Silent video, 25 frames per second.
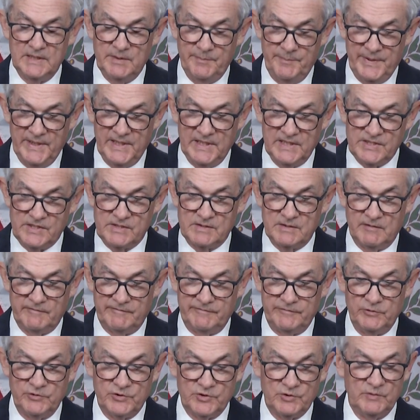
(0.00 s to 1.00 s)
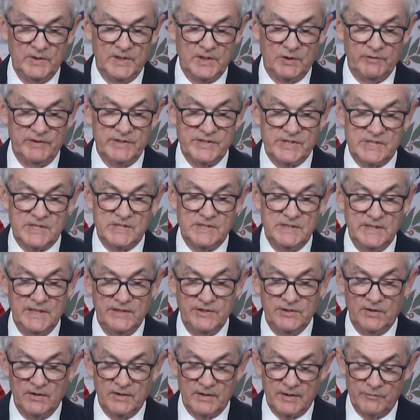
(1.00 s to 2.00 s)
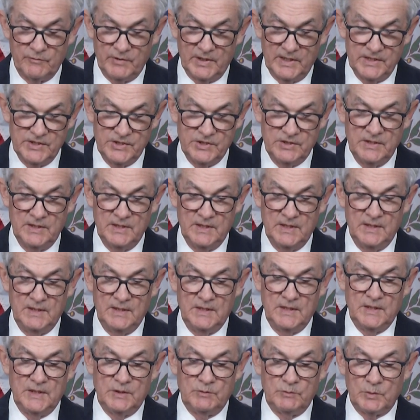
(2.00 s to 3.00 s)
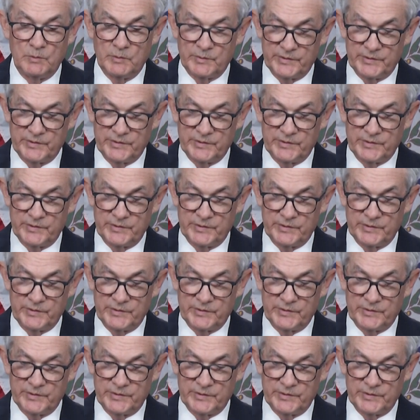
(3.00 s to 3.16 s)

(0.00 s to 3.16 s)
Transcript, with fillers: the pace of future increases in the target range, we